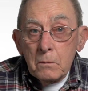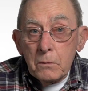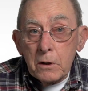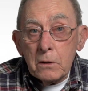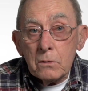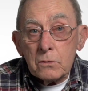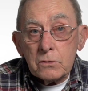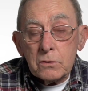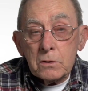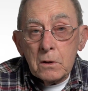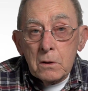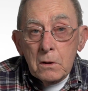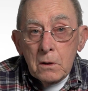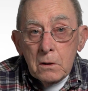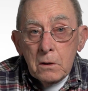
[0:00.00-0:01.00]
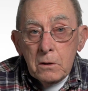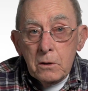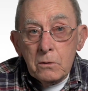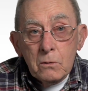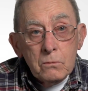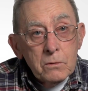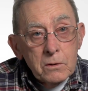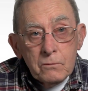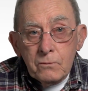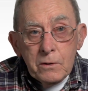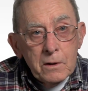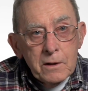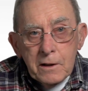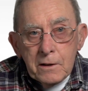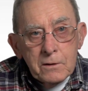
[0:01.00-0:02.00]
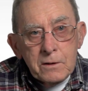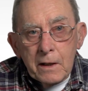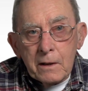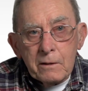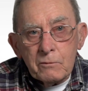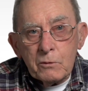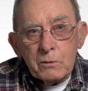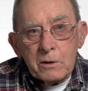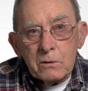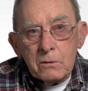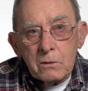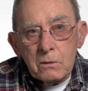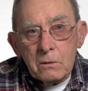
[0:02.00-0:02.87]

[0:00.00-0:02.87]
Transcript: because you don't really get that everywhere.